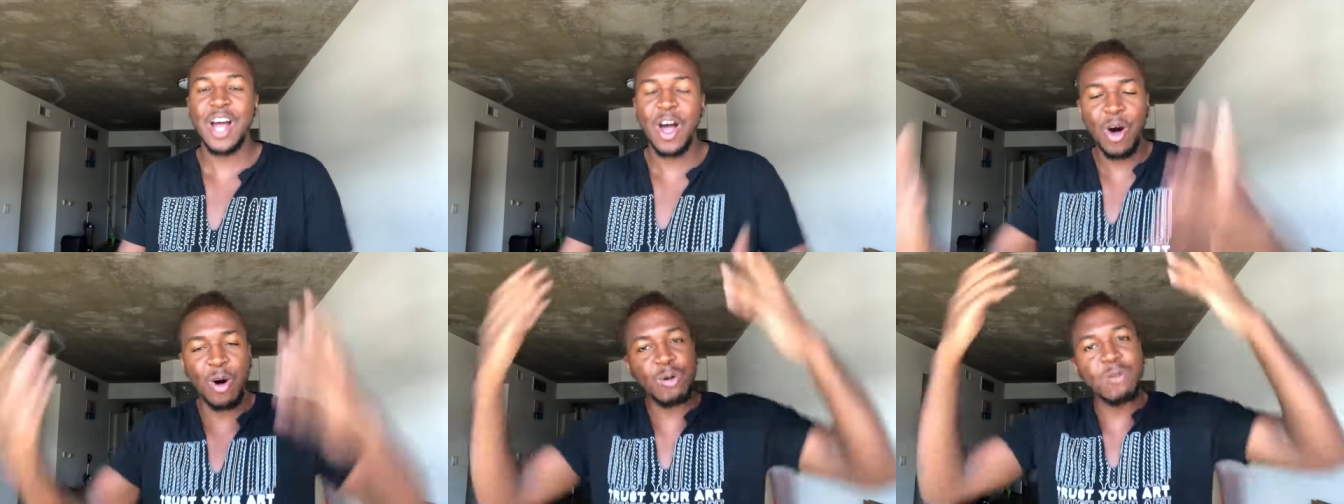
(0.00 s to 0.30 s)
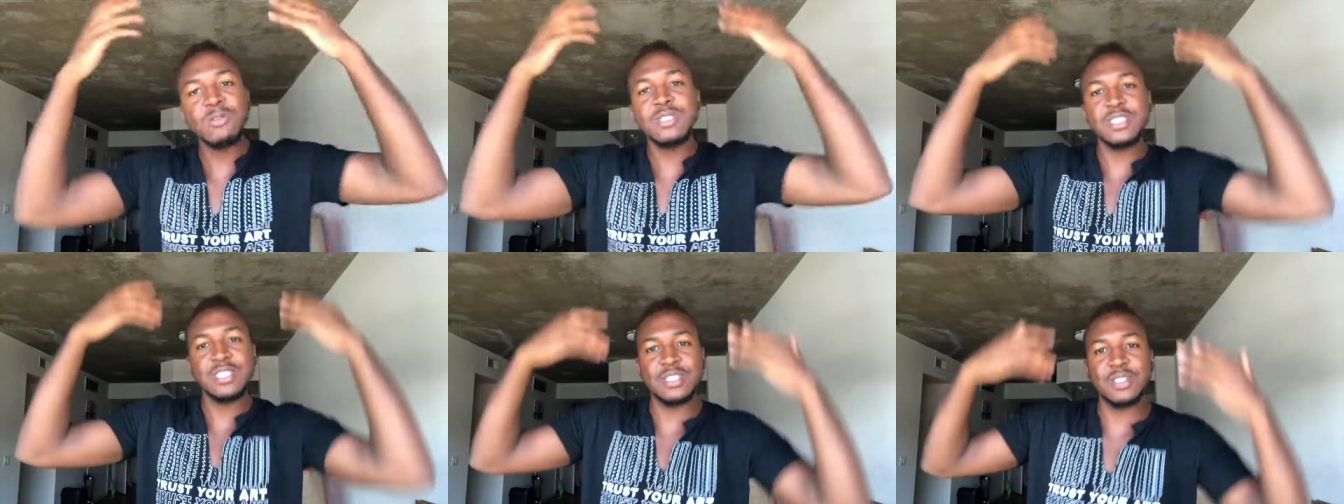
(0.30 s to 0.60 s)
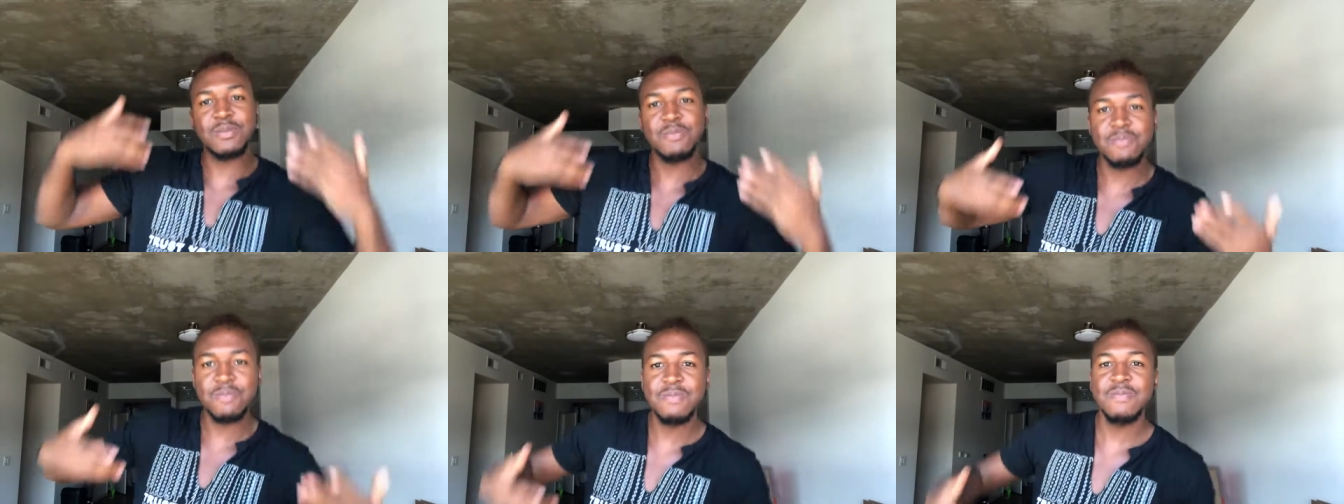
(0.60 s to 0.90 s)

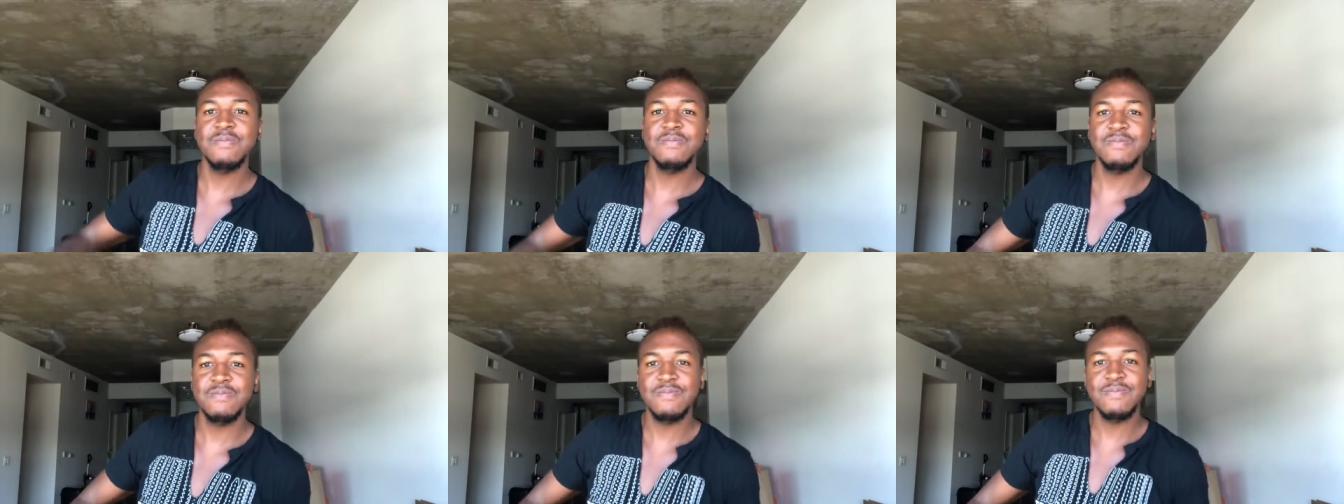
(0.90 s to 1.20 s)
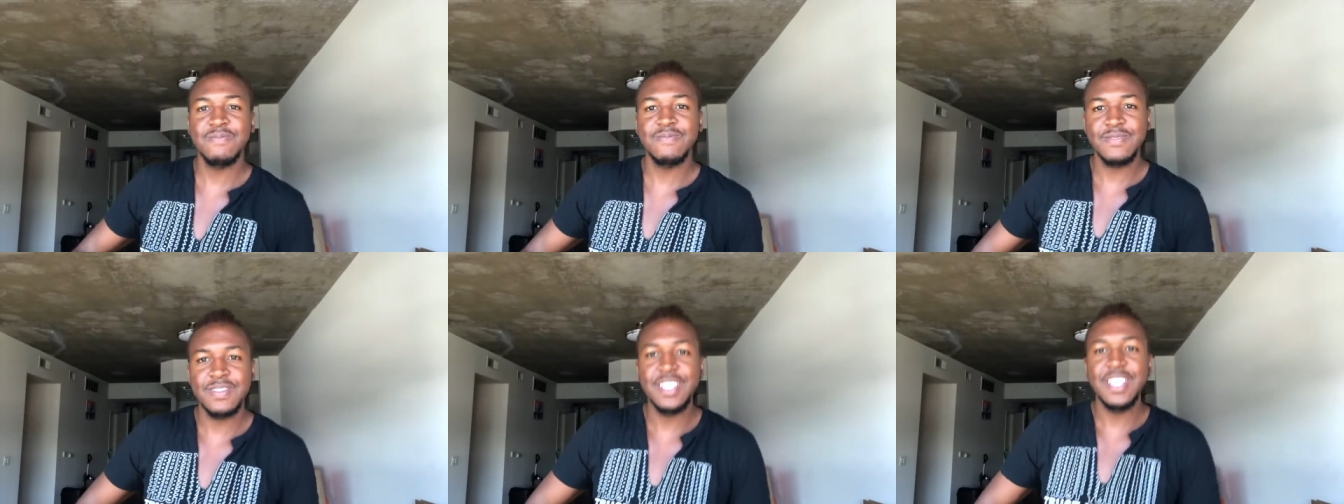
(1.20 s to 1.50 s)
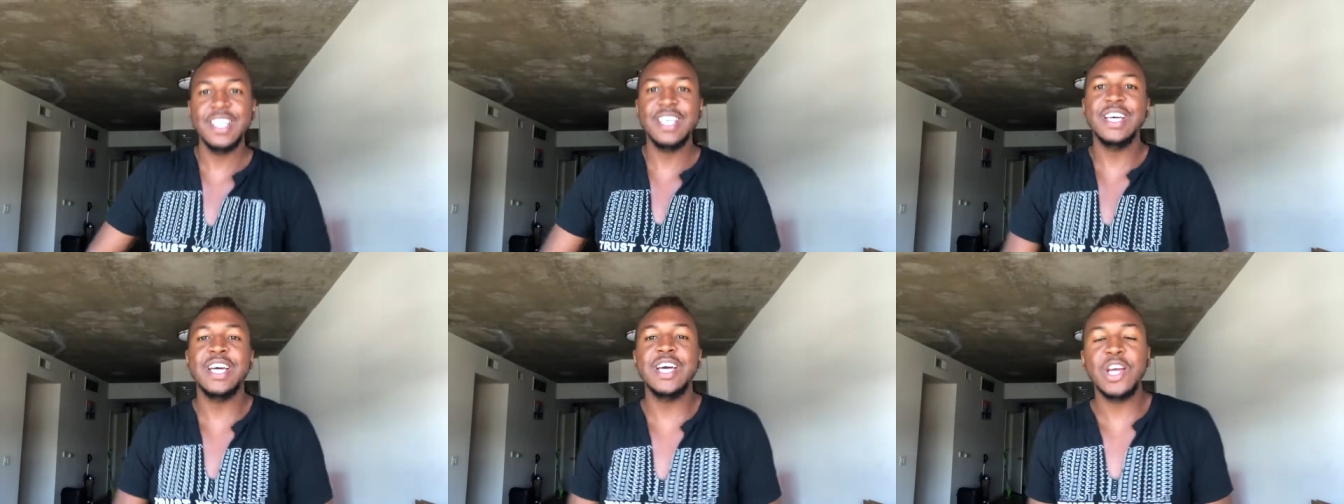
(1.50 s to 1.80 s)
wholesome
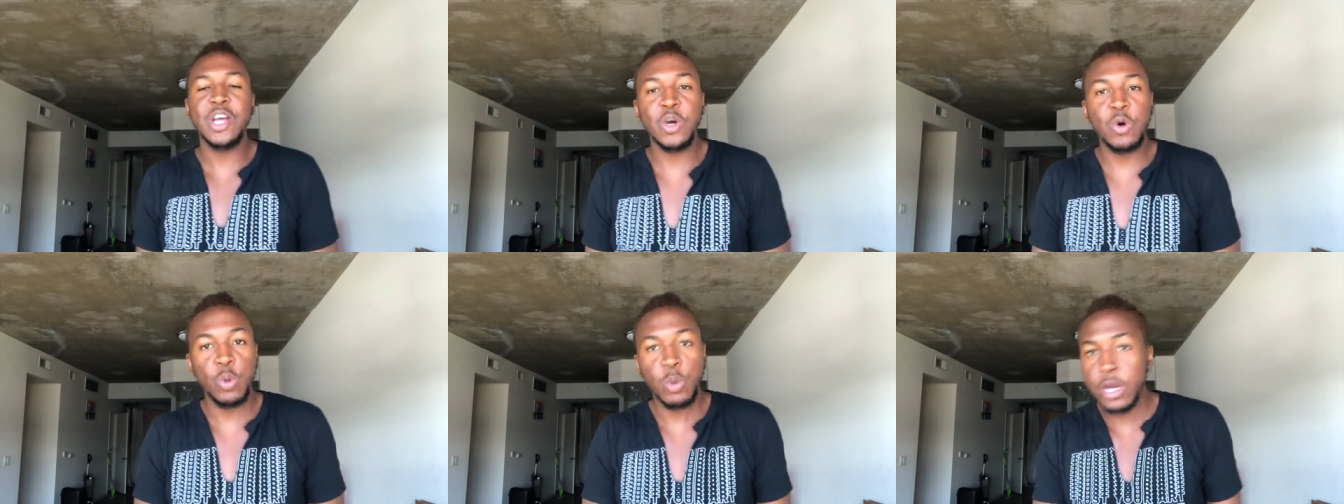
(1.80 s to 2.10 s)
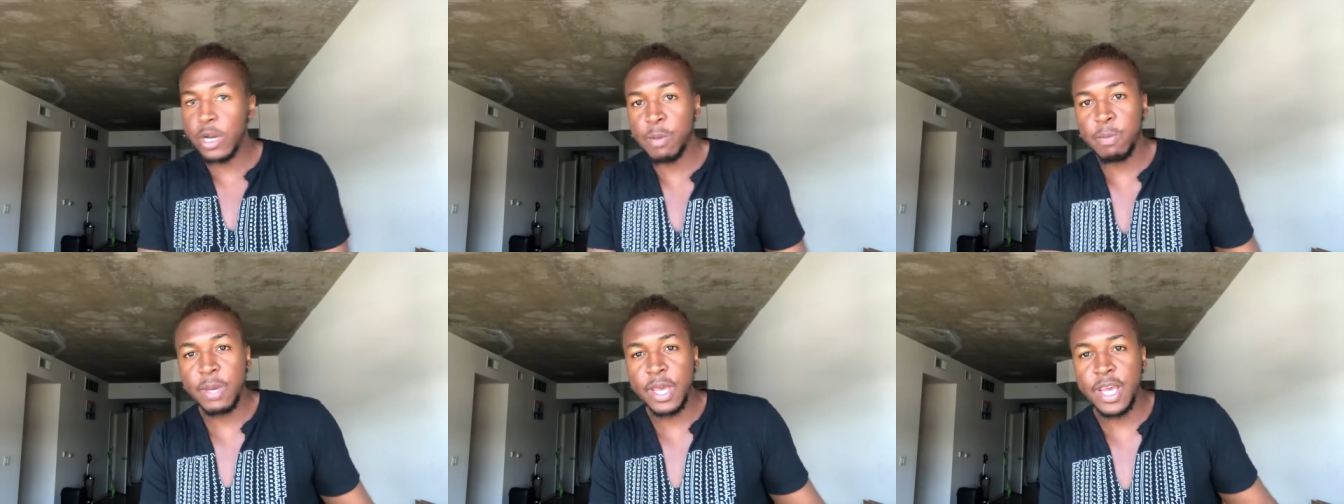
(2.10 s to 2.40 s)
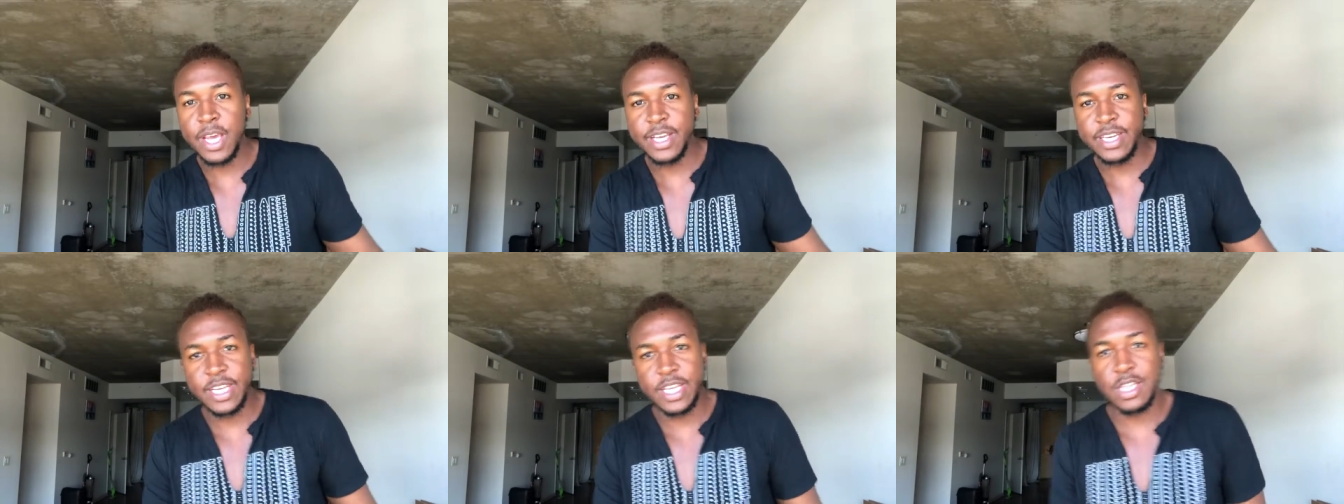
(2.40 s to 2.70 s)
queer
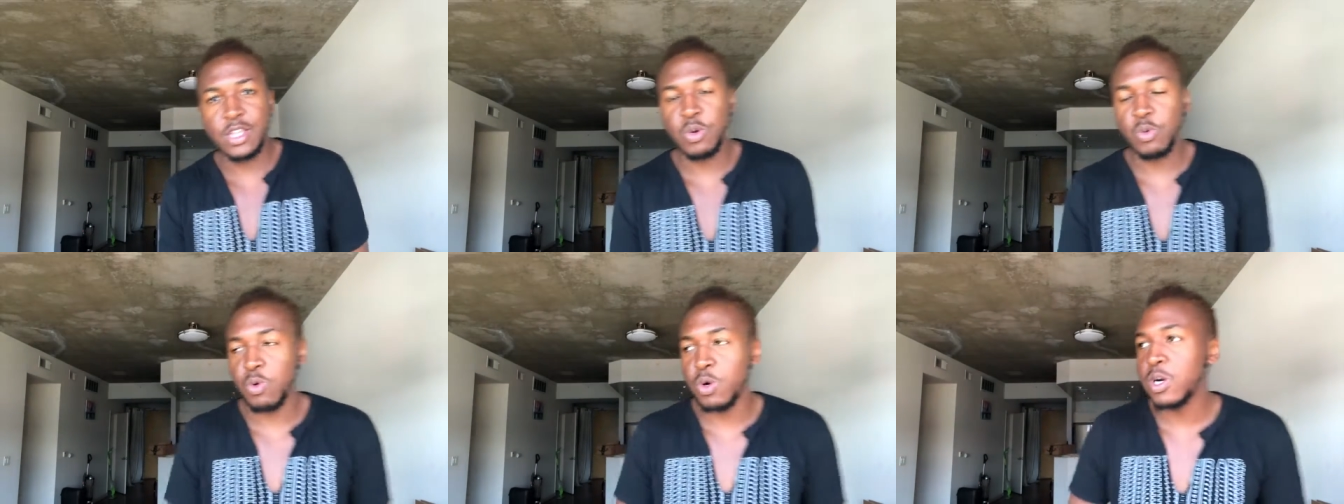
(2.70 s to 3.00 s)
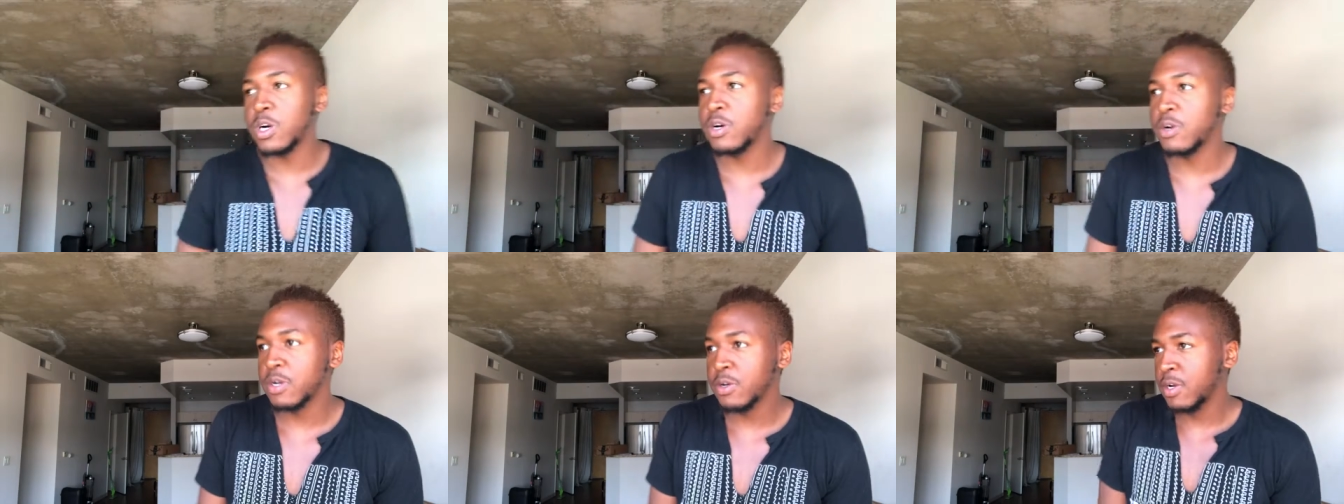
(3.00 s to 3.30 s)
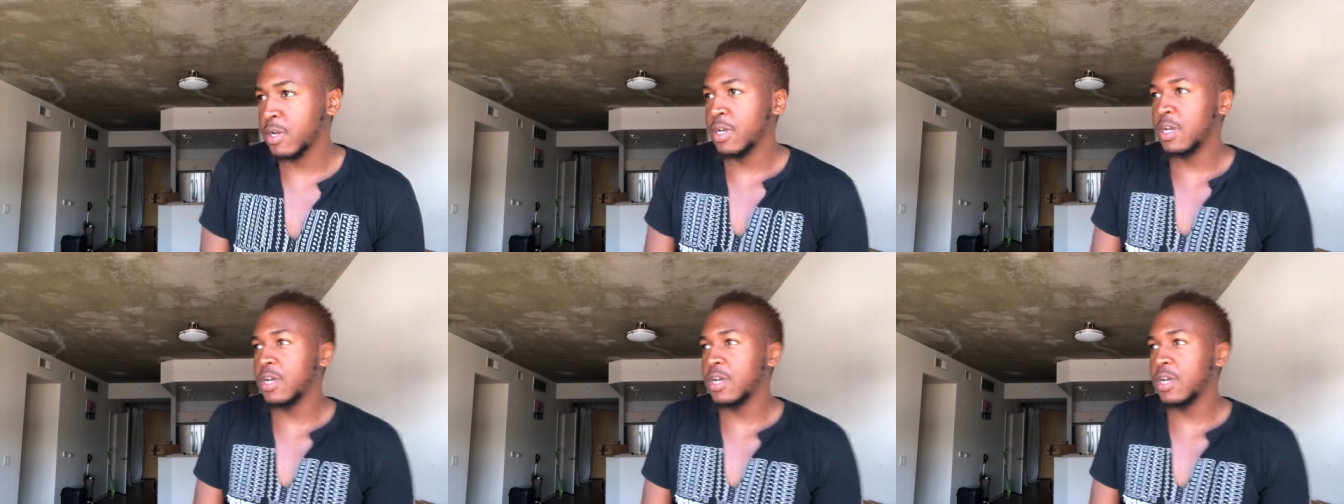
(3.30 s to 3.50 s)
men in the world.